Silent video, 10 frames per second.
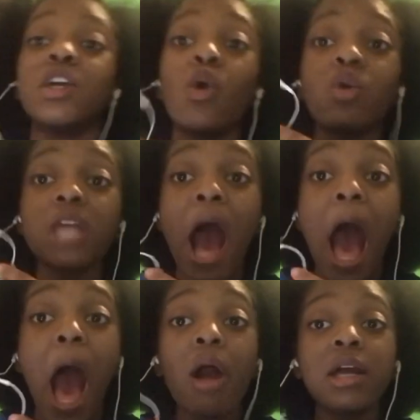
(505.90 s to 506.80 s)
Oh yeah,
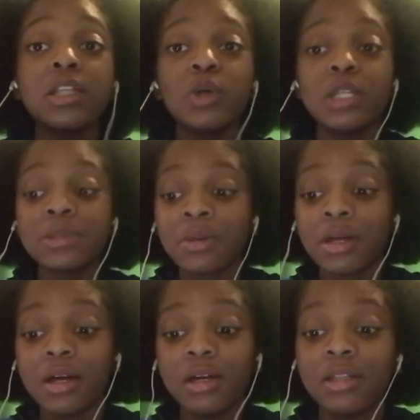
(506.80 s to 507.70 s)
I could do this one
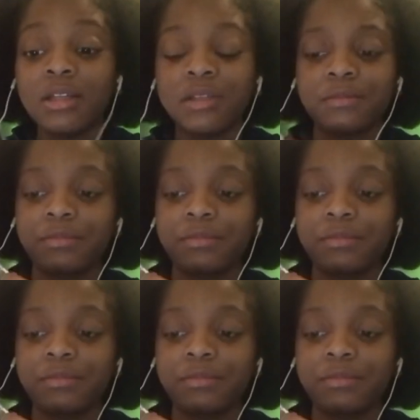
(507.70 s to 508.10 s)
good. Look,